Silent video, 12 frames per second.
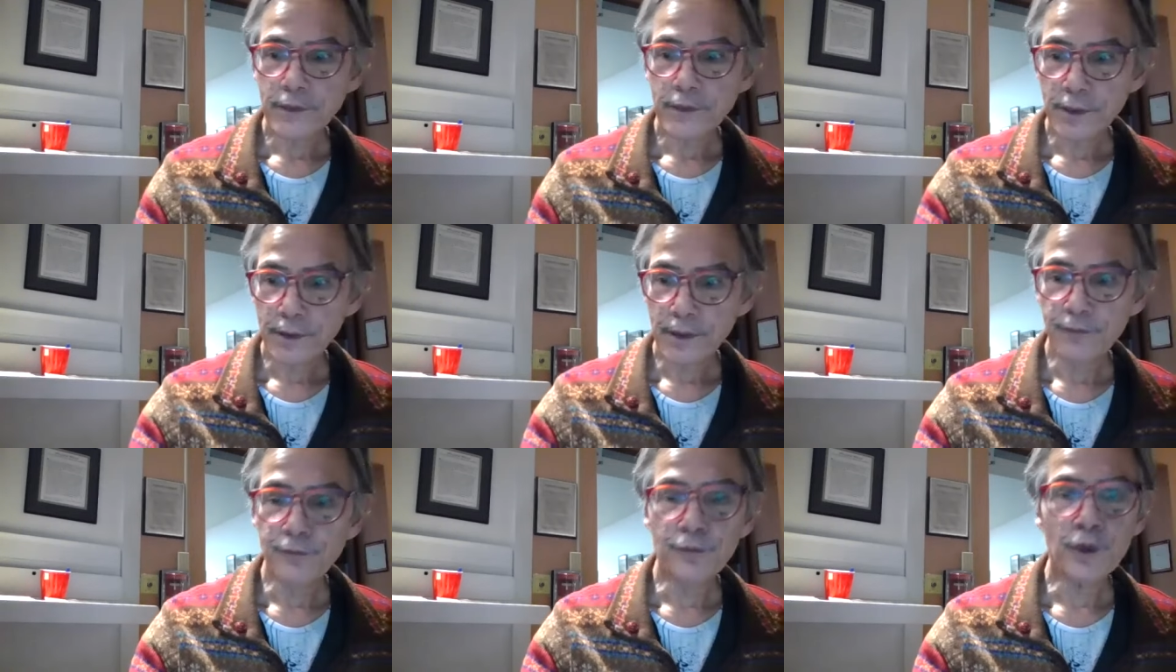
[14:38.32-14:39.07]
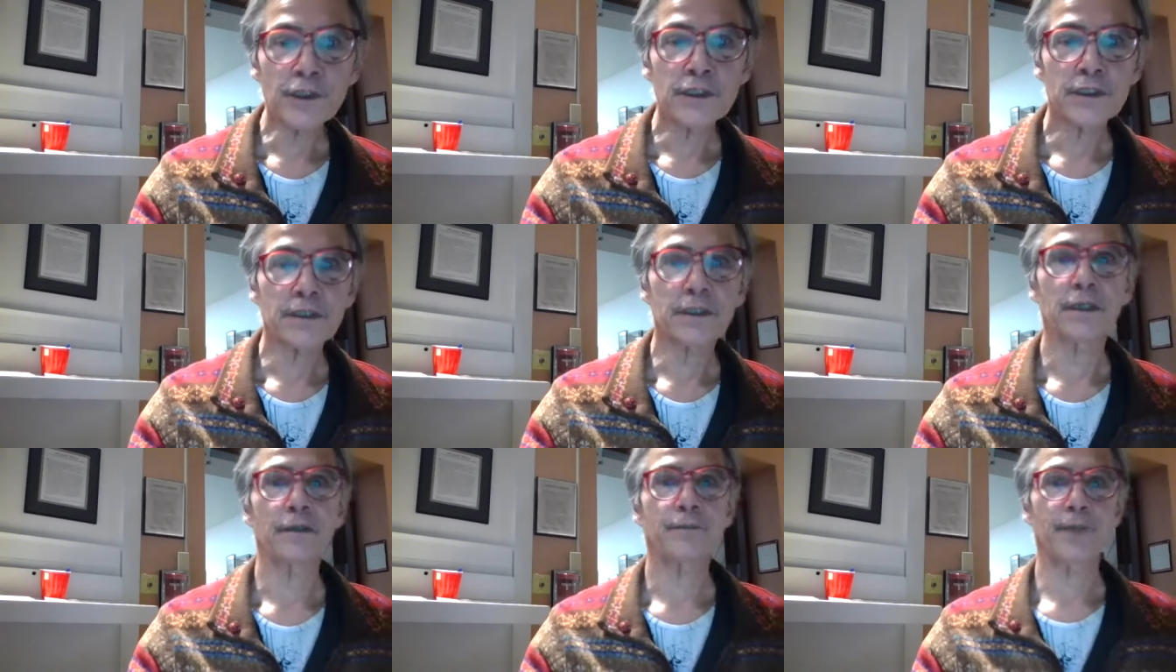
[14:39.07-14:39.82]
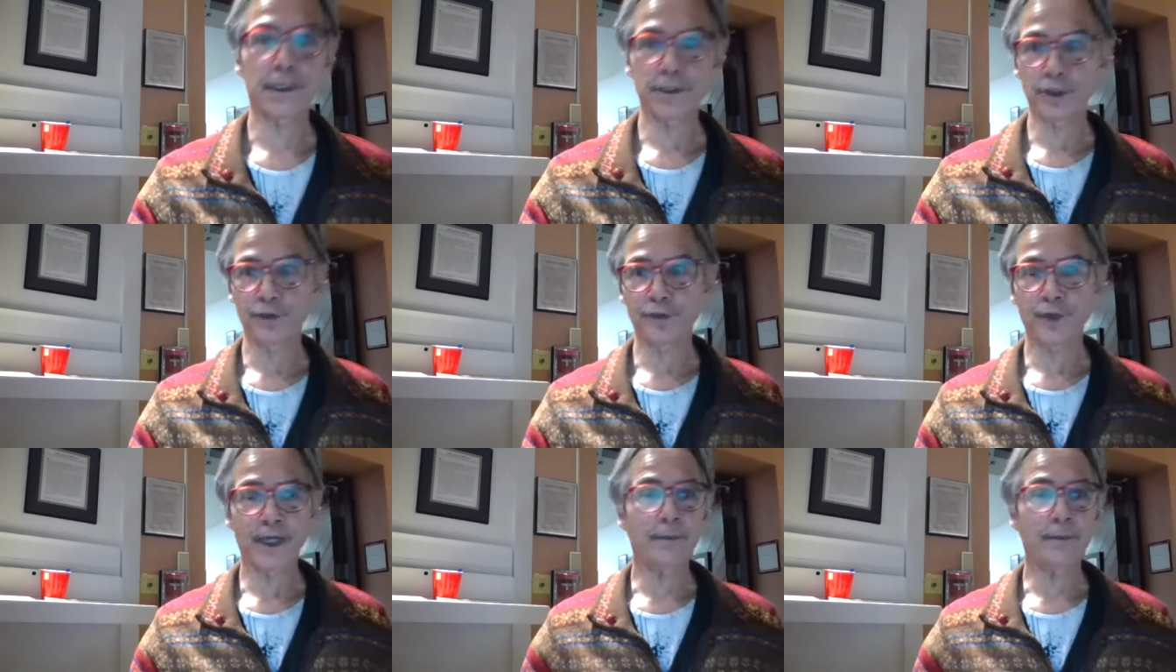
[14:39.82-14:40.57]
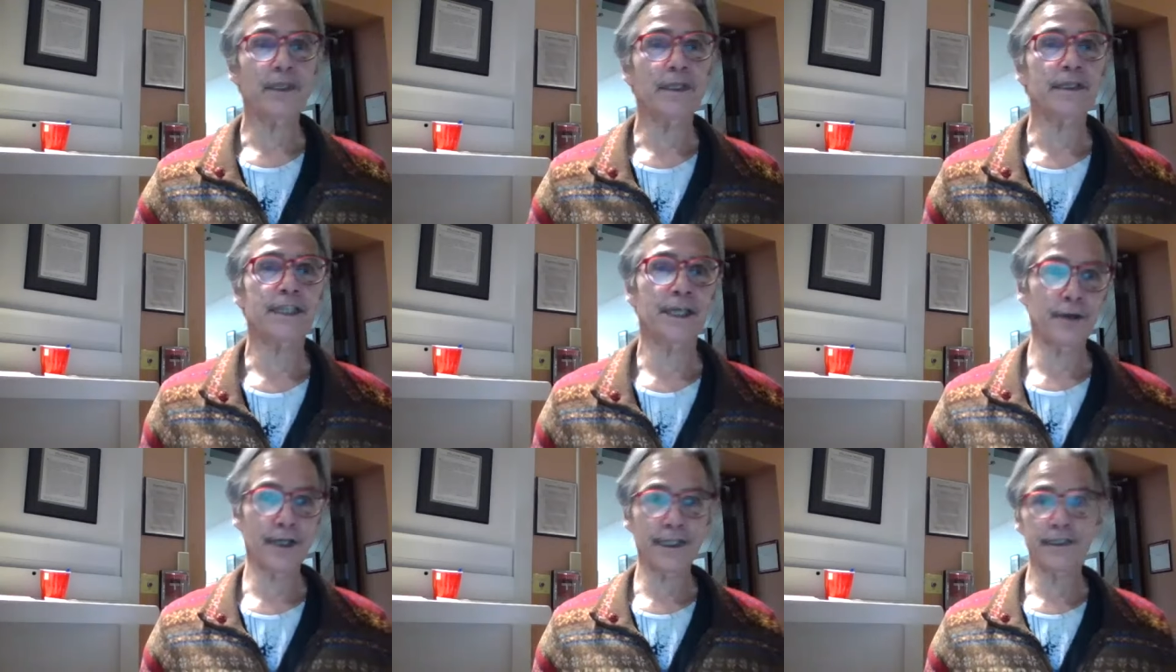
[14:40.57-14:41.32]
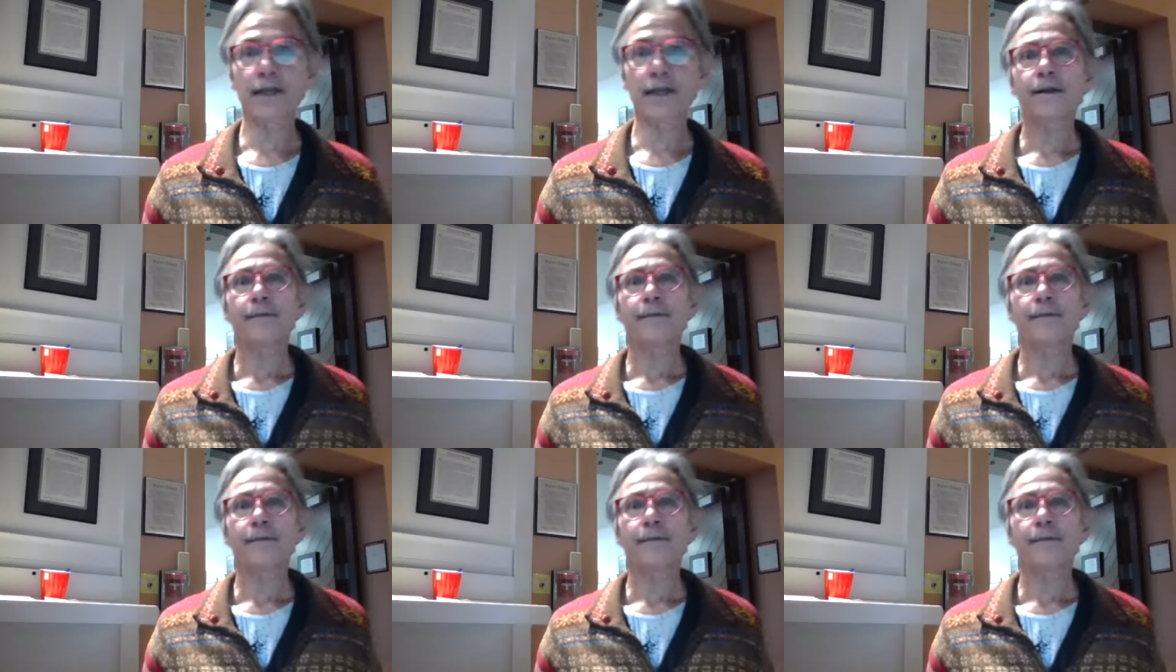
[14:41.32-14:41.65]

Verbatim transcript: So the first picture frame in the series